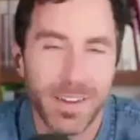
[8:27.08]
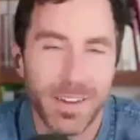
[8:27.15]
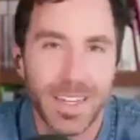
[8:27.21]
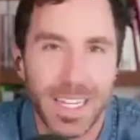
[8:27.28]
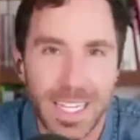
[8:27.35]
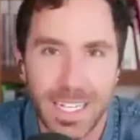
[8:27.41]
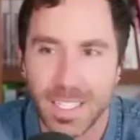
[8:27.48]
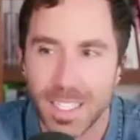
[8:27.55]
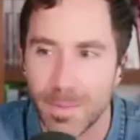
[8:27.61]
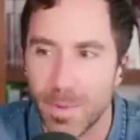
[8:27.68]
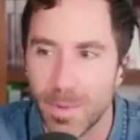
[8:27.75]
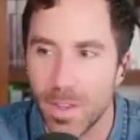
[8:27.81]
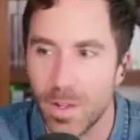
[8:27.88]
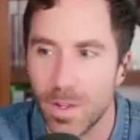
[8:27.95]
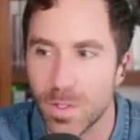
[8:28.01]
of need some
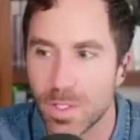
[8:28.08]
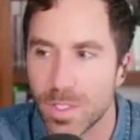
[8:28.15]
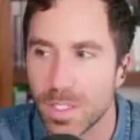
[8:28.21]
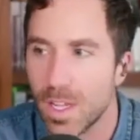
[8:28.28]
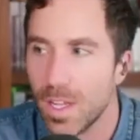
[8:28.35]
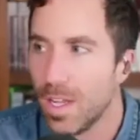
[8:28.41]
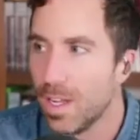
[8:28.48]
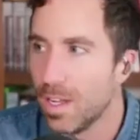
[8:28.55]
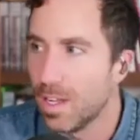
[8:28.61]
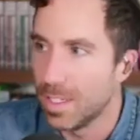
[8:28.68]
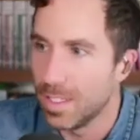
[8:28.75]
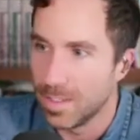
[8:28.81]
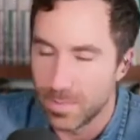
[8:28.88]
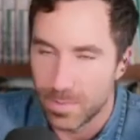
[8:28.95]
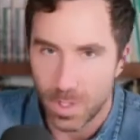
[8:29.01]
of those
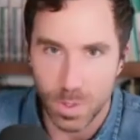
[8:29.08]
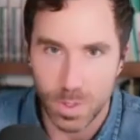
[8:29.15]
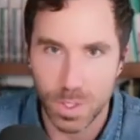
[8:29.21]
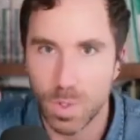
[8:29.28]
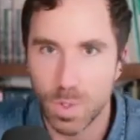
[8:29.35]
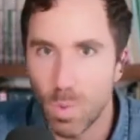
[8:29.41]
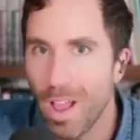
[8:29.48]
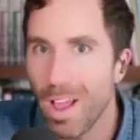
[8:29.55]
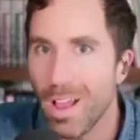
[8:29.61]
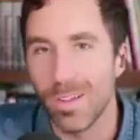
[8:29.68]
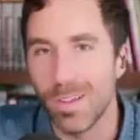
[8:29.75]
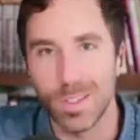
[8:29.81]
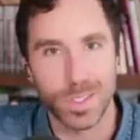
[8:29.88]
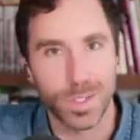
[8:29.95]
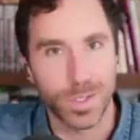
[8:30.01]

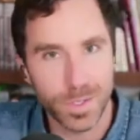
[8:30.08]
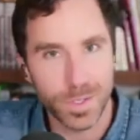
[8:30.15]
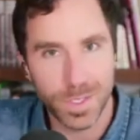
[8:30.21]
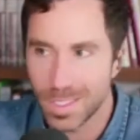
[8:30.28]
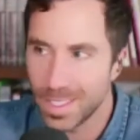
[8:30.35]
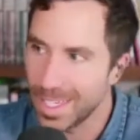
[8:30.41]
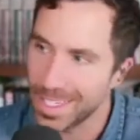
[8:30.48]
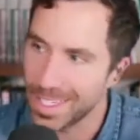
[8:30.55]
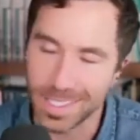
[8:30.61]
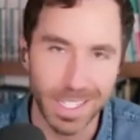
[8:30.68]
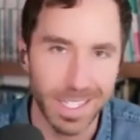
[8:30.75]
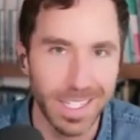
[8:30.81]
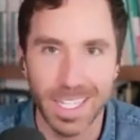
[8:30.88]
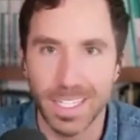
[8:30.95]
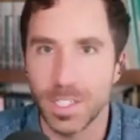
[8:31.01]
swells, or those things
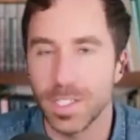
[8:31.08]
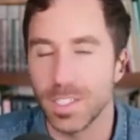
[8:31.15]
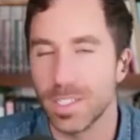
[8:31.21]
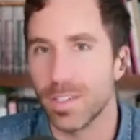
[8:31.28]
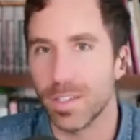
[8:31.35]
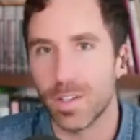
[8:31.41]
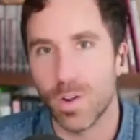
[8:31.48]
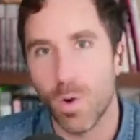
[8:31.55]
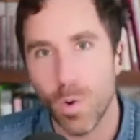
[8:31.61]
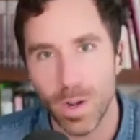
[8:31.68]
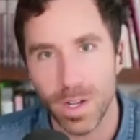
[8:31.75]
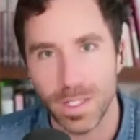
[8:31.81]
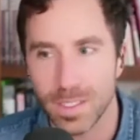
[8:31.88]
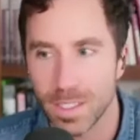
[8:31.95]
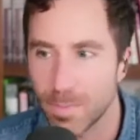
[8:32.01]
that get you into the
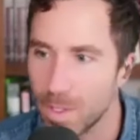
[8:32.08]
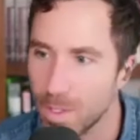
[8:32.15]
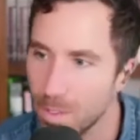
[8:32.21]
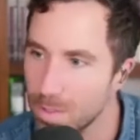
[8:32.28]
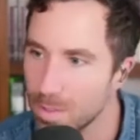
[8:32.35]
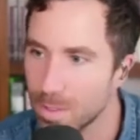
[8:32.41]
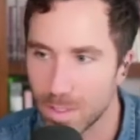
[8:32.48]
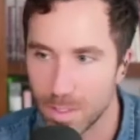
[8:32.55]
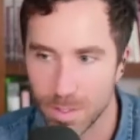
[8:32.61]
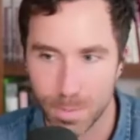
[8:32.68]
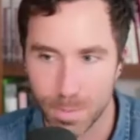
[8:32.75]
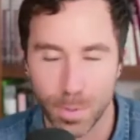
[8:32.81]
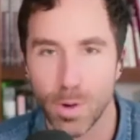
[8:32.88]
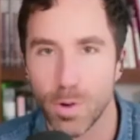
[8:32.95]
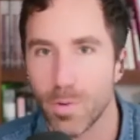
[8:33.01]
chorus. Some of those
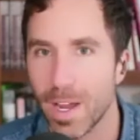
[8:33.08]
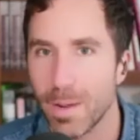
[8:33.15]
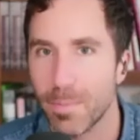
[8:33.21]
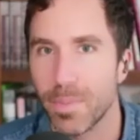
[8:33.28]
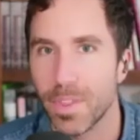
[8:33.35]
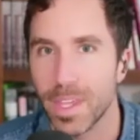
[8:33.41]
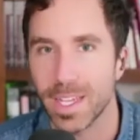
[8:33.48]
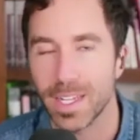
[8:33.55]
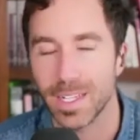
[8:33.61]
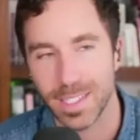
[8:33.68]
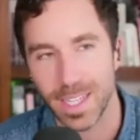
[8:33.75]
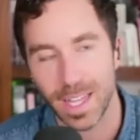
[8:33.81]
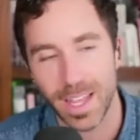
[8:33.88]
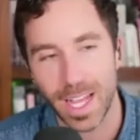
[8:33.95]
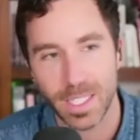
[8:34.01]
program things,
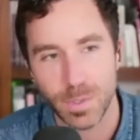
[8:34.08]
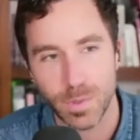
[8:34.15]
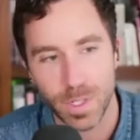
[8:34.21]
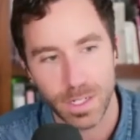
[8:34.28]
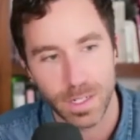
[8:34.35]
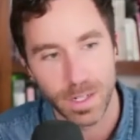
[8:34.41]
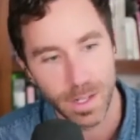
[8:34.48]
that's what